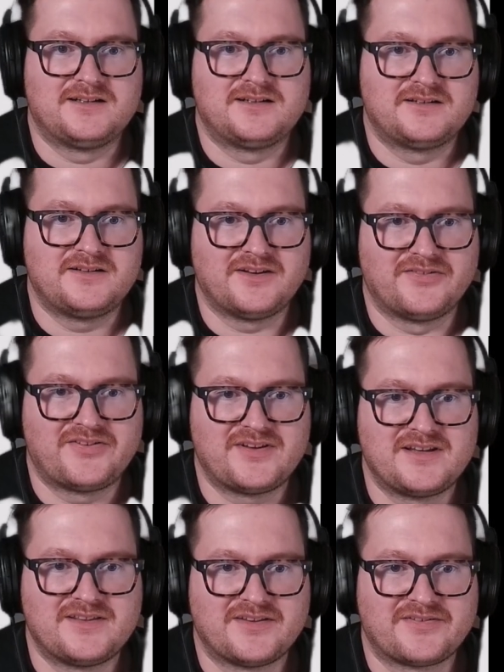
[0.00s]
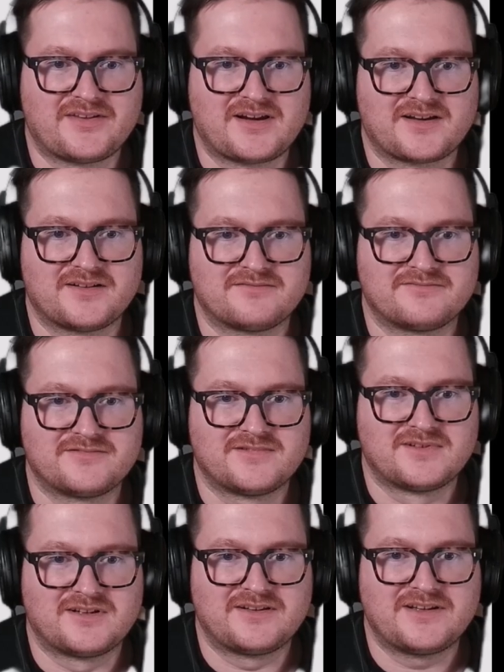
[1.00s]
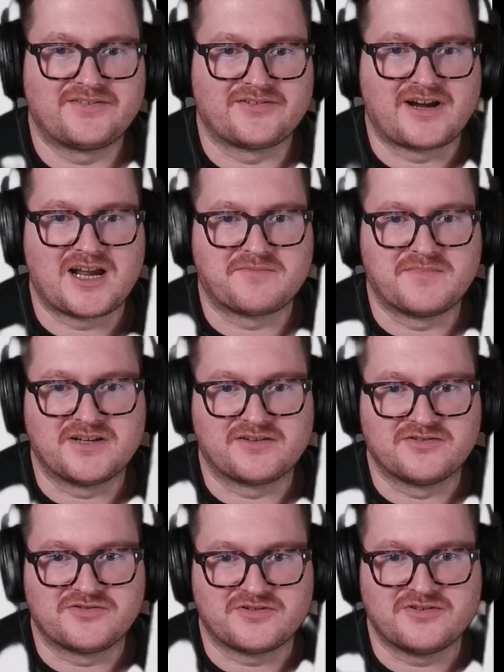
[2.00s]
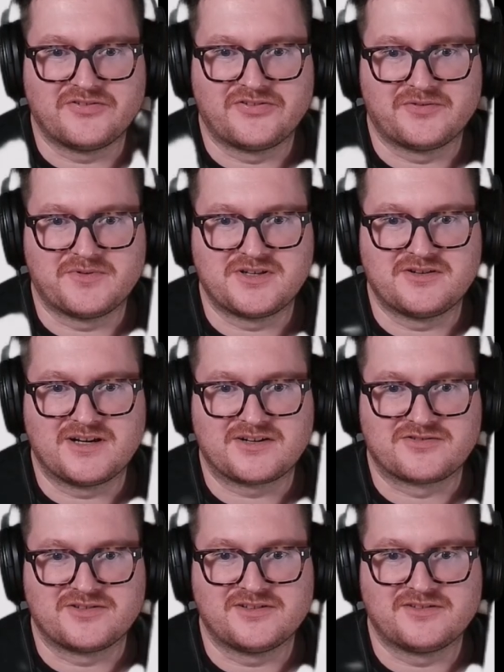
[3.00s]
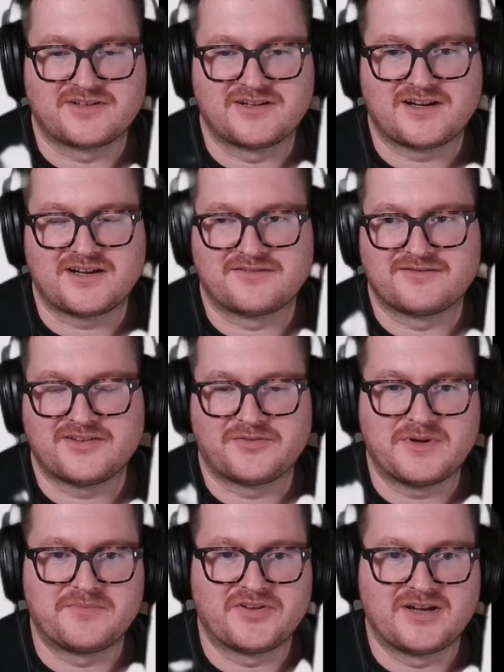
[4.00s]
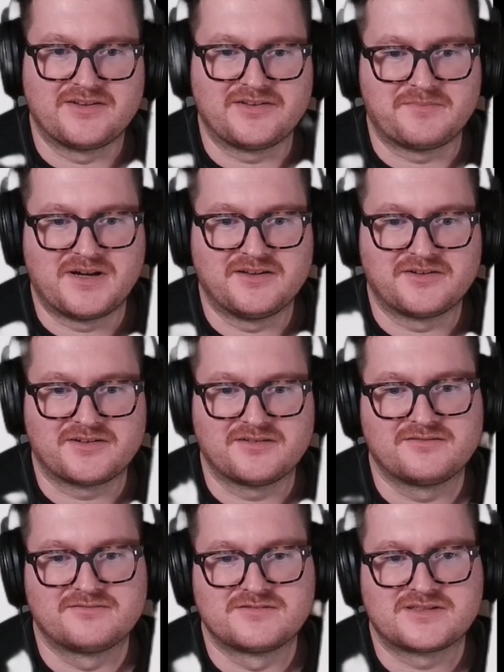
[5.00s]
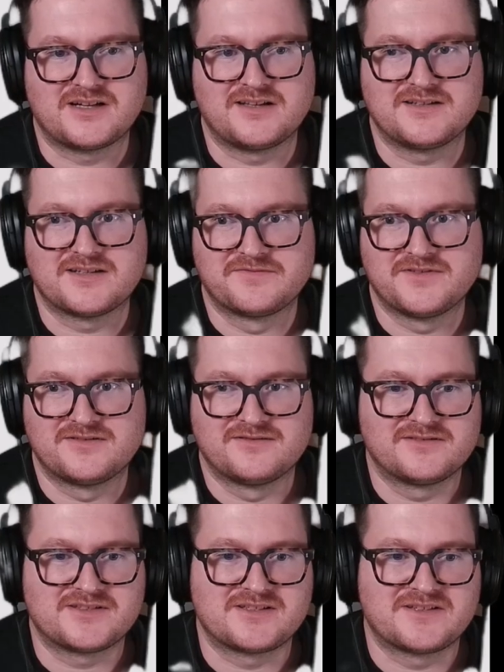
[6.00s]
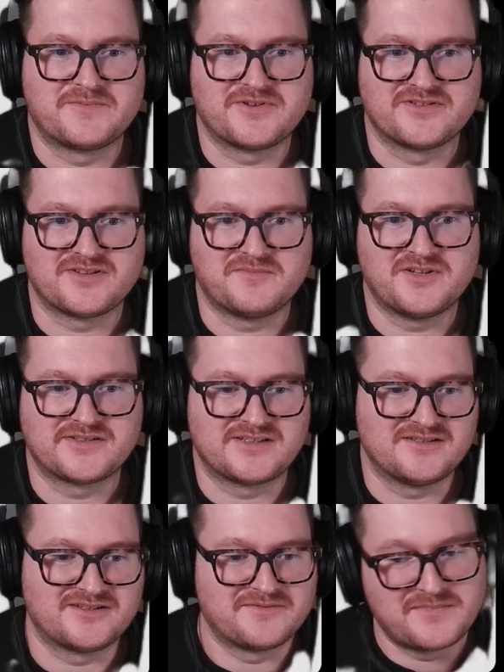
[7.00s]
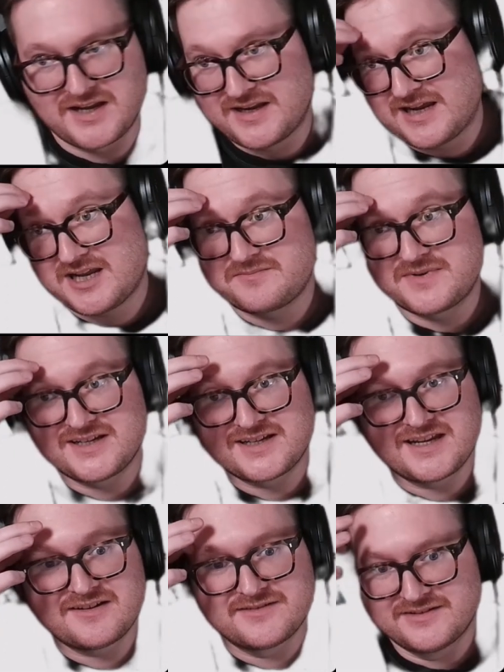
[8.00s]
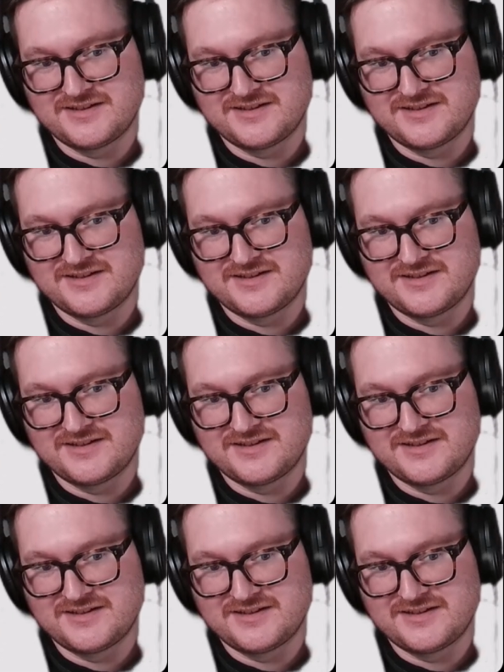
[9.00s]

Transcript: You can see there's like these are admin controls, so when you actually look at this website, this might look slightly different. It's just because I'm logged into my admin account.